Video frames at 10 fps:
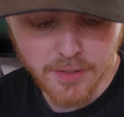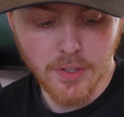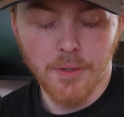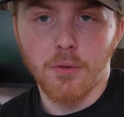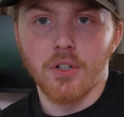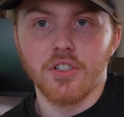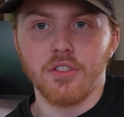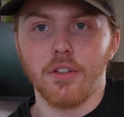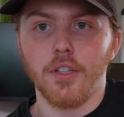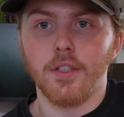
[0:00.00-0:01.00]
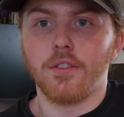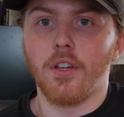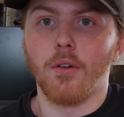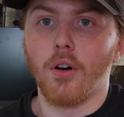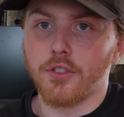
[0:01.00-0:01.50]
ever have questions on this,
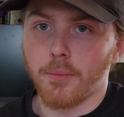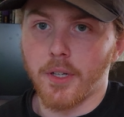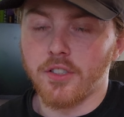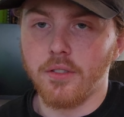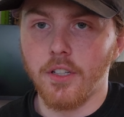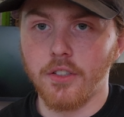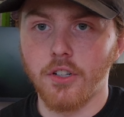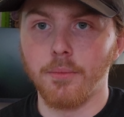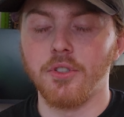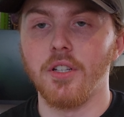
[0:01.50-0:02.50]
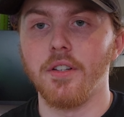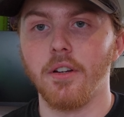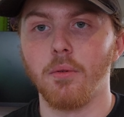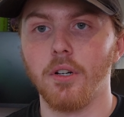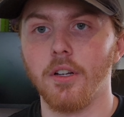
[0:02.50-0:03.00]
also my Instagram's JJ
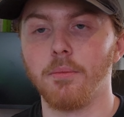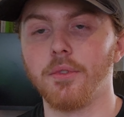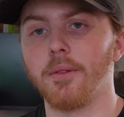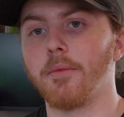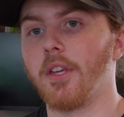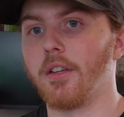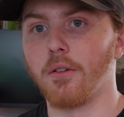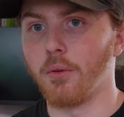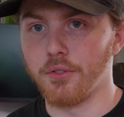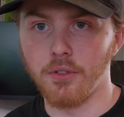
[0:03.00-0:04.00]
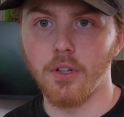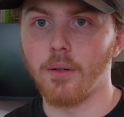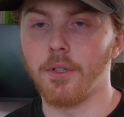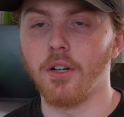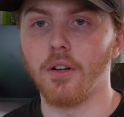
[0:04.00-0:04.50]
Aquariums, and of course you can
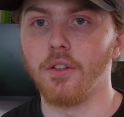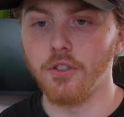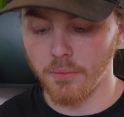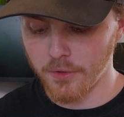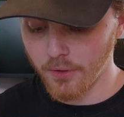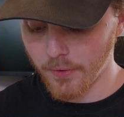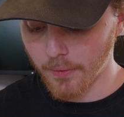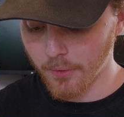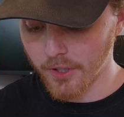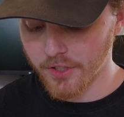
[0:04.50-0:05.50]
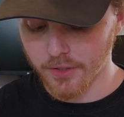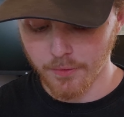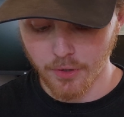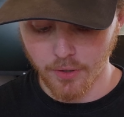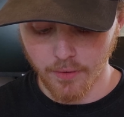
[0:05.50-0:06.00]
comment here on YouTube too if you have questions.
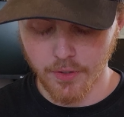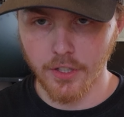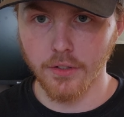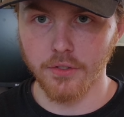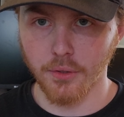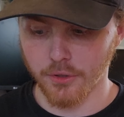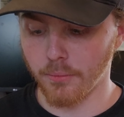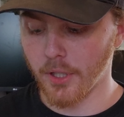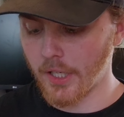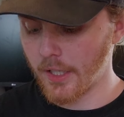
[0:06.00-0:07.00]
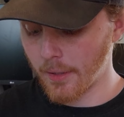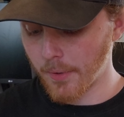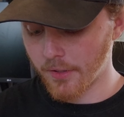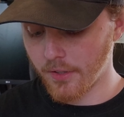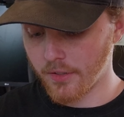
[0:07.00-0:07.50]
If you don't have any other social media
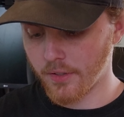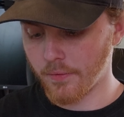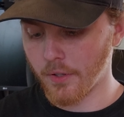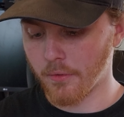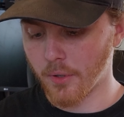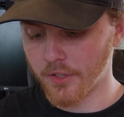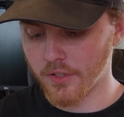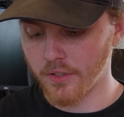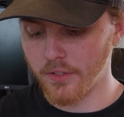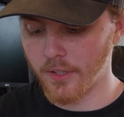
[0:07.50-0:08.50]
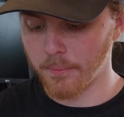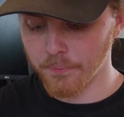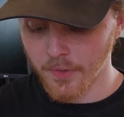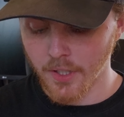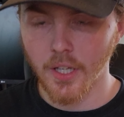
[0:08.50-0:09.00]
about this, if you have questions, if
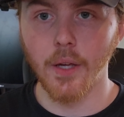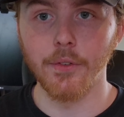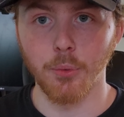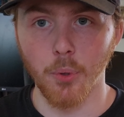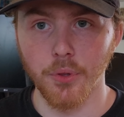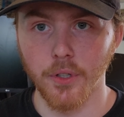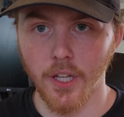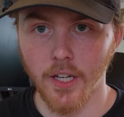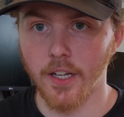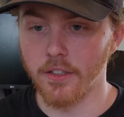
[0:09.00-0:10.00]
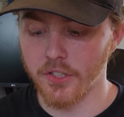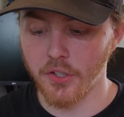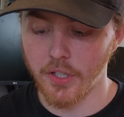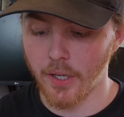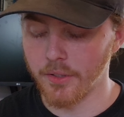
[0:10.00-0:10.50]
it's worth it or not, I can tell
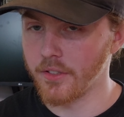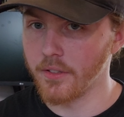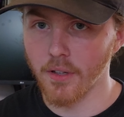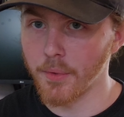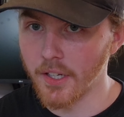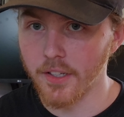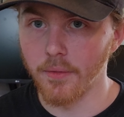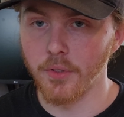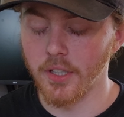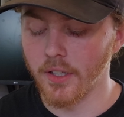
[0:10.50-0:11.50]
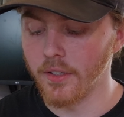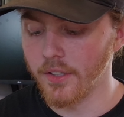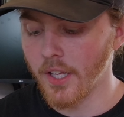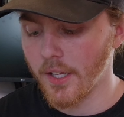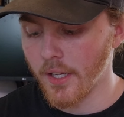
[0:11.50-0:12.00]
you now. I mean, it definitely is.
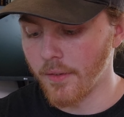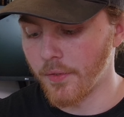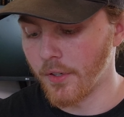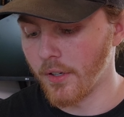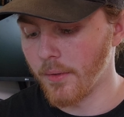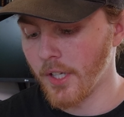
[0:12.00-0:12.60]
If you're